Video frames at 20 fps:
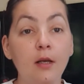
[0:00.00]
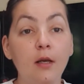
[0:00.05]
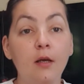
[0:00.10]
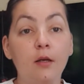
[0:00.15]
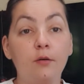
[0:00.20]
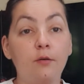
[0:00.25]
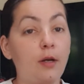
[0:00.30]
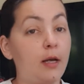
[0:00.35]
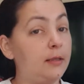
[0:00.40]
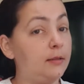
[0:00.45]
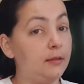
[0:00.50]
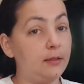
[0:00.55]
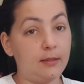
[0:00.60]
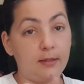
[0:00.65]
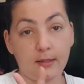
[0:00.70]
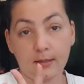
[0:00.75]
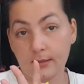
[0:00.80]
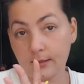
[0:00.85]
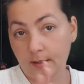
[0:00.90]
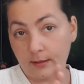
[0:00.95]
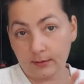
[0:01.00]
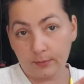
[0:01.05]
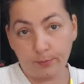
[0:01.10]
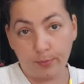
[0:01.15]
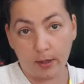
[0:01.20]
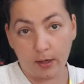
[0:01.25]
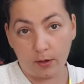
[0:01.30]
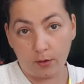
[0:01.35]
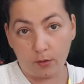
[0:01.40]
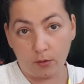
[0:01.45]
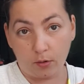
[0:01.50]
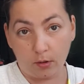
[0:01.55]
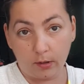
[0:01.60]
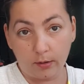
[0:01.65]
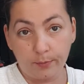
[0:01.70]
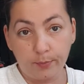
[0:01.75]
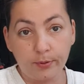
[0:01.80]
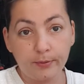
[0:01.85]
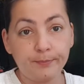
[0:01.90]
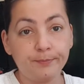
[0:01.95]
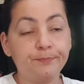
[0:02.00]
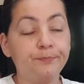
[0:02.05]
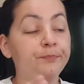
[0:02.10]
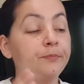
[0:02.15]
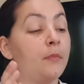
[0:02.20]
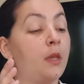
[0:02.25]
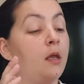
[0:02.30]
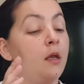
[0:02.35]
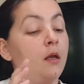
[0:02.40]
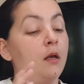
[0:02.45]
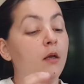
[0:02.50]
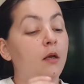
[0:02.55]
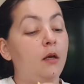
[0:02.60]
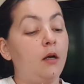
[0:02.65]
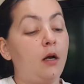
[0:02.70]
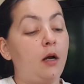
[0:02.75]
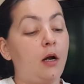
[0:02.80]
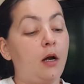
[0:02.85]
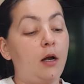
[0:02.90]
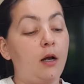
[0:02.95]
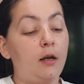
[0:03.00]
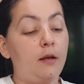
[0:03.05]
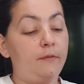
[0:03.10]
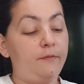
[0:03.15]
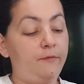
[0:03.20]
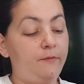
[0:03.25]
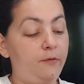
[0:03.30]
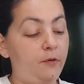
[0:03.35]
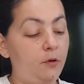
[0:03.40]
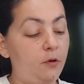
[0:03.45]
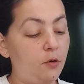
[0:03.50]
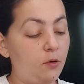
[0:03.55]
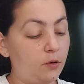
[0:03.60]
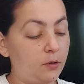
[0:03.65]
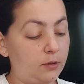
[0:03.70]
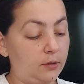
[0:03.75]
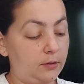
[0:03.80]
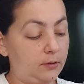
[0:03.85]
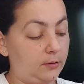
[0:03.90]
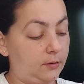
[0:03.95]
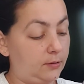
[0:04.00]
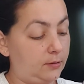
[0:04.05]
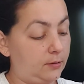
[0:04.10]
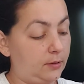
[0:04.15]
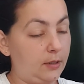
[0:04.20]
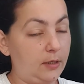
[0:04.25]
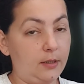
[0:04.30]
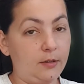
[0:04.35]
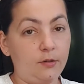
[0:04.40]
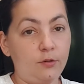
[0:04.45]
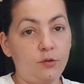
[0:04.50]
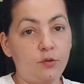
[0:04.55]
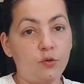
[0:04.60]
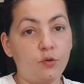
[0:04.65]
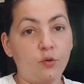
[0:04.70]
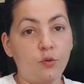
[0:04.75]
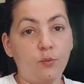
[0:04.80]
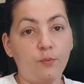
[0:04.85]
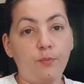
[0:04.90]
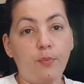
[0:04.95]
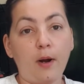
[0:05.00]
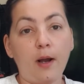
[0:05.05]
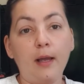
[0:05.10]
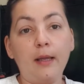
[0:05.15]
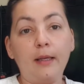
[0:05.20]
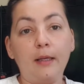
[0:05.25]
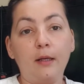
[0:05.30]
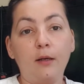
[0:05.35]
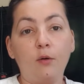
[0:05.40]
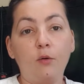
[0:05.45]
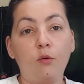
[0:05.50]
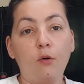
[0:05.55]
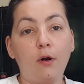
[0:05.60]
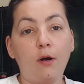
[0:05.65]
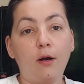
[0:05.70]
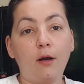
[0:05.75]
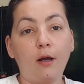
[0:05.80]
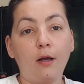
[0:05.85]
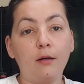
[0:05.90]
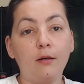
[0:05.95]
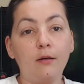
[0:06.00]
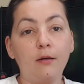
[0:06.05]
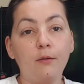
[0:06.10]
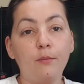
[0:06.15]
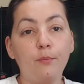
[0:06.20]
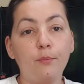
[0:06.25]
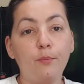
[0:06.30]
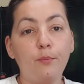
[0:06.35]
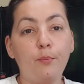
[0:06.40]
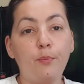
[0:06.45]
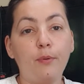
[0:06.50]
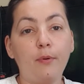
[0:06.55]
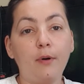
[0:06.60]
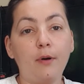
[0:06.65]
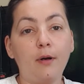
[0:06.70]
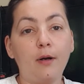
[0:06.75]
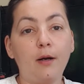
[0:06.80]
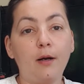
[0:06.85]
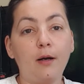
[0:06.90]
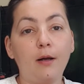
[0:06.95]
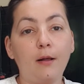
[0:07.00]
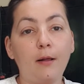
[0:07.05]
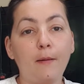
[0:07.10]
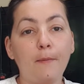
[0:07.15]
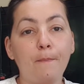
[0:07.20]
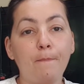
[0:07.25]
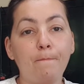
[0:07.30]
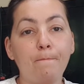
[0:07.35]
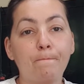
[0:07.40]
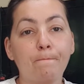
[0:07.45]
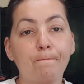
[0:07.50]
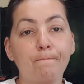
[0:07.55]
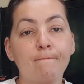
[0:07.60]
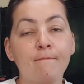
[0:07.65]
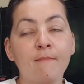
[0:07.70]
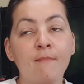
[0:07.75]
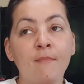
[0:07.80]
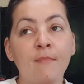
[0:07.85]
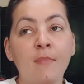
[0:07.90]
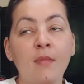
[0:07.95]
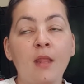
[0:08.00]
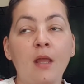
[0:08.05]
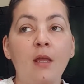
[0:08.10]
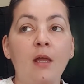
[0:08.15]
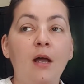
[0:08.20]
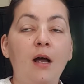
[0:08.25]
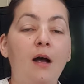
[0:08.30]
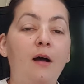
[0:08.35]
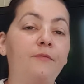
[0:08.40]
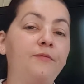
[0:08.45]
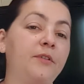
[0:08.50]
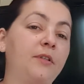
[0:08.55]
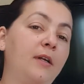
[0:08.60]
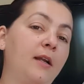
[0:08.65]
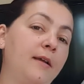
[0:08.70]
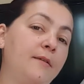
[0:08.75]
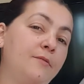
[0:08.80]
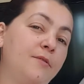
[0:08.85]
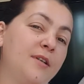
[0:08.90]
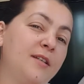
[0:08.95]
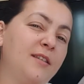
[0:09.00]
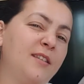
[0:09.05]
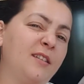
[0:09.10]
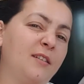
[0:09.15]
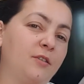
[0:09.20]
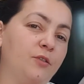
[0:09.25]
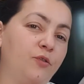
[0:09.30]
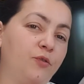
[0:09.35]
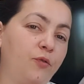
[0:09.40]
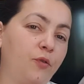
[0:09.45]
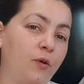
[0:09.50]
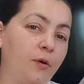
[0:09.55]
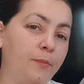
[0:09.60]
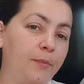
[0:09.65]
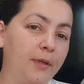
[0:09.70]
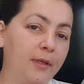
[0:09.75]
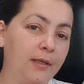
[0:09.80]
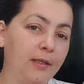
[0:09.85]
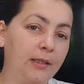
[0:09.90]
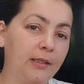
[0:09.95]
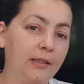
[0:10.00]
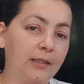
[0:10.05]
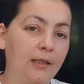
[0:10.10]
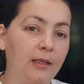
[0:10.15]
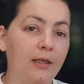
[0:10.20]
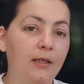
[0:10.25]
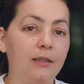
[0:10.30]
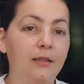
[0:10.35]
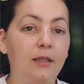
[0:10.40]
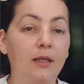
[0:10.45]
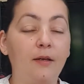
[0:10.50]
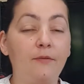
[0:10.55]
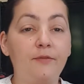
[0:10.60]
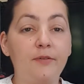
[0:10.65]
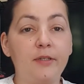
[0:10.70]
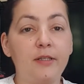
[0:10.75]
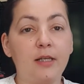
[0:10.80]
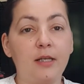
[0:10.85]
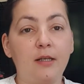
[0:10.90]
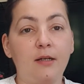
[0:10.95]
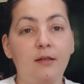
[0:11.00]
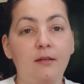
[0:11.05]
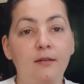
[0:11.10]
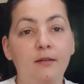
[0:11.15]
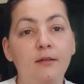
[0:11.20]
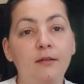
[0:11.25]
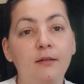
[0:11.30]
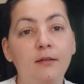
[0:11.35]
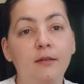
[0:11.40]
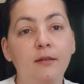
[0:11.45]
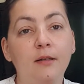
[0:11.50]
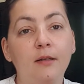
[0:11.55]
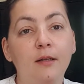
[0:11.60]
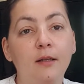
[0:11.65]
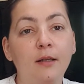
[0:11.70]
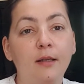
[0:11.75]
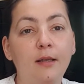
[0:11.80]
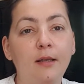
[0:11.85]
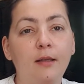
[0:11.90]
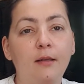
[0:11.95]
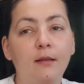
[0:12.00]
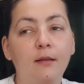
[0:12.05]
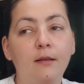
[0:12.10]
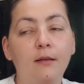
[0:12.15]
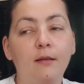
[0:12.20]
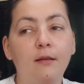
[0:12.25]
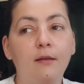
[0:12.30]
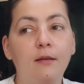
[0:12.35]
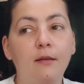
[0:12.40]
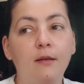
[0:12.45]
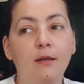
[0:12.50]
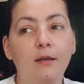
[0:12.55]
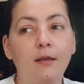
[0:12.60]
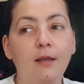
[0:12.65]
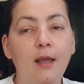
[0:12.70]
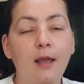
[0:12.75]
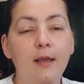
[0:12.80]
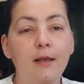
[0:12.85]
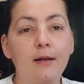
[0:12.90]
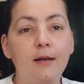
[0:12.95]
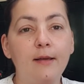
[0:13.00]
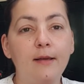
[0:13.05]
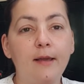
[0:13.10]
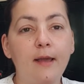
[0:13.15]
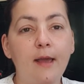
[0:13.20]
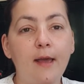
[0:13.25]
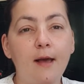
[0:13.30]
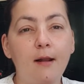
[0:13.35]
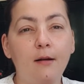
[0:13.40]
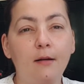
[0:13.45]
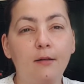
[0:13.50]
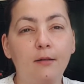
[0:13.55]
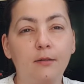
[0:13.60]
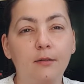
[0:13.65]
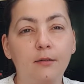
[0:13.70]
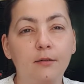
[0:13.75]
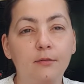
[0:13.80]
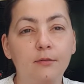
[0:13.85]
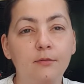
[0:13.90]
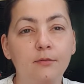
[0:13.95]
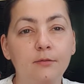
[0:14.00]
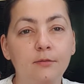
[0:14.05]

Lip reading: right? This is not BioOrb. I've looked into buying one, but after I researched for a bit and I've seen Kaylee Allen